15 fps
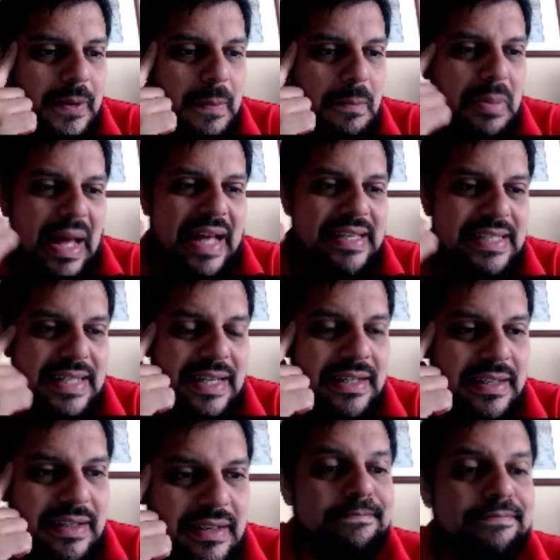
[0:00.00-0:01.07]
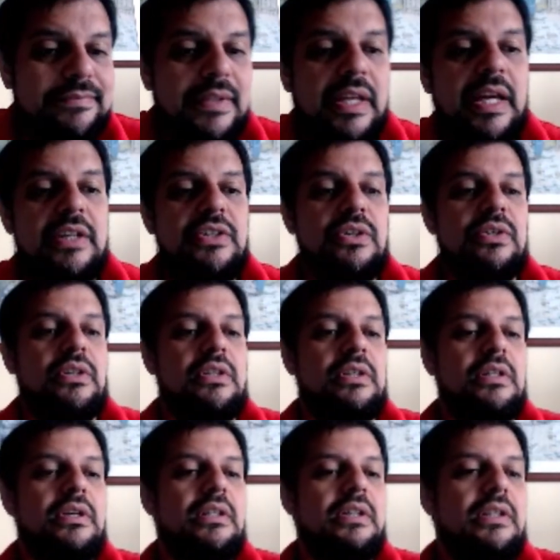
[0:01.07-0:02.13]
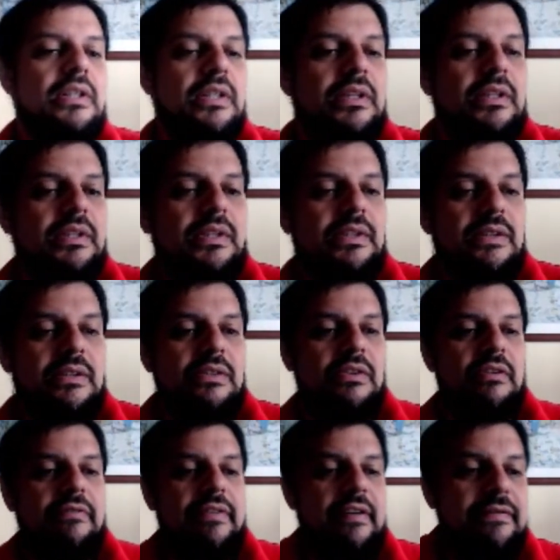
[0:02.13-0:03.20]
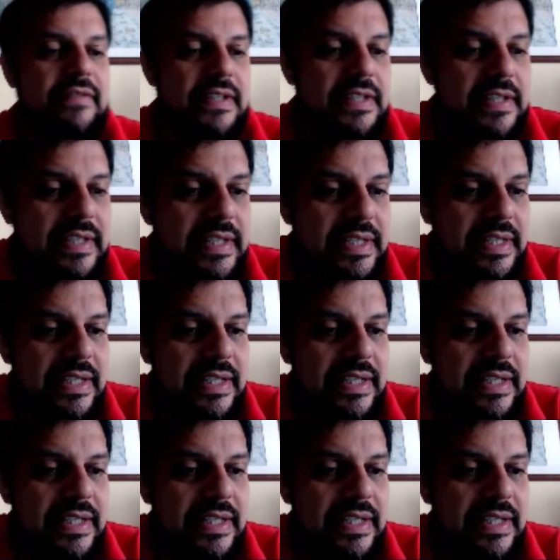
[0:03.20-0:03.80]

pass and get your 50s.